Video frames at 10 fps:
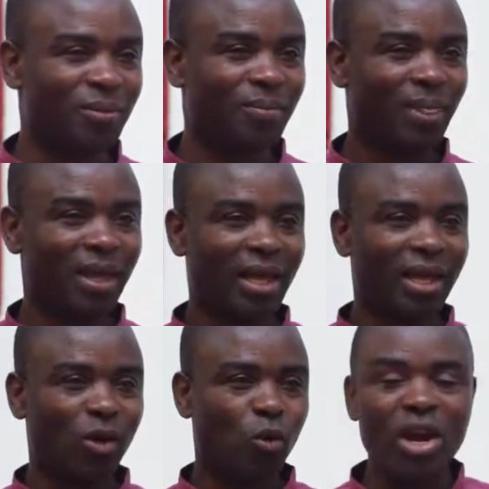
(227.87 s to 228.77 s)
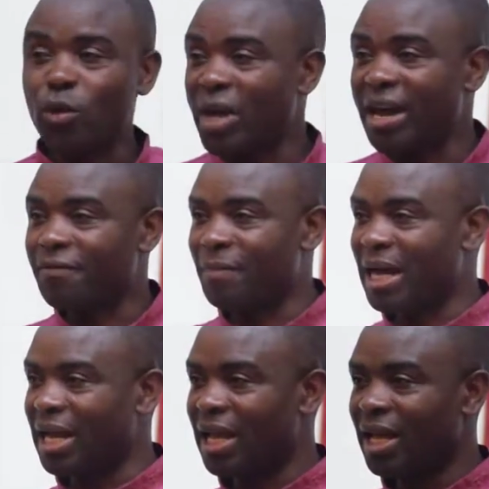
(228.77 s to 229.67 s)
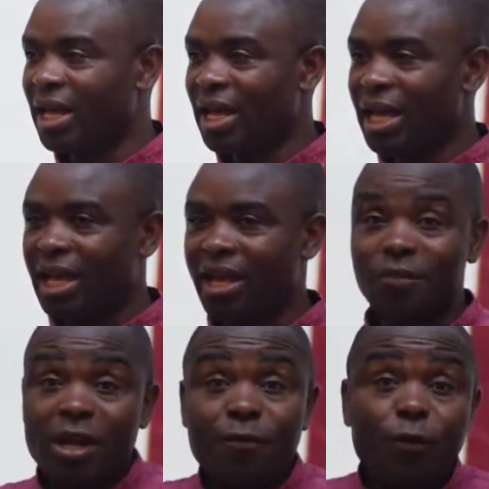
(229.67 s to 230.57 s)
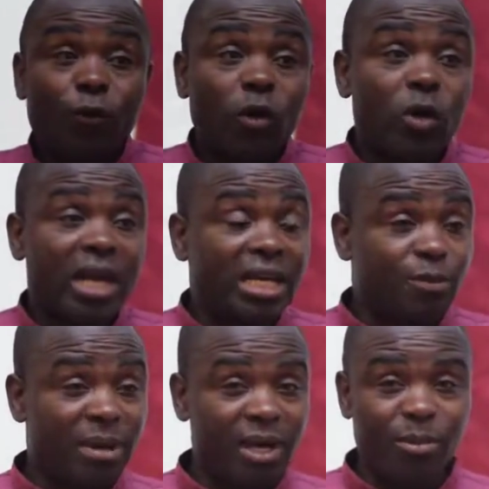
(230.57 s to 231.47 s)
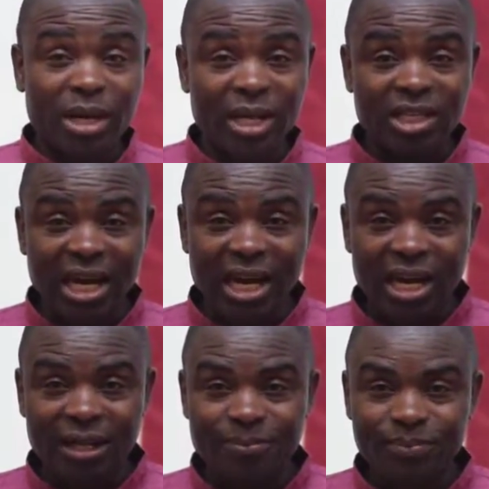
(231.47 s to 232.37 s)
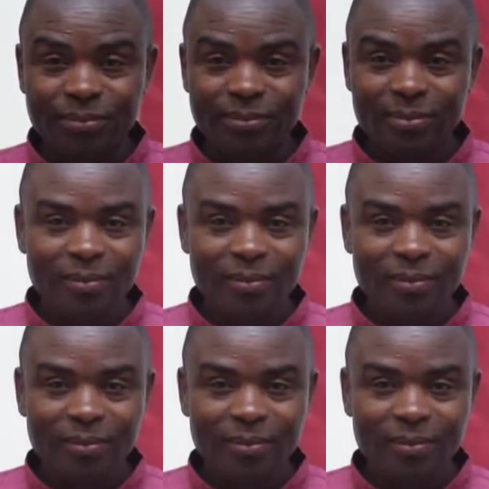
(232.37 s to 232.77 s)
Amen. When we have money, even if you get money, Brother Changal,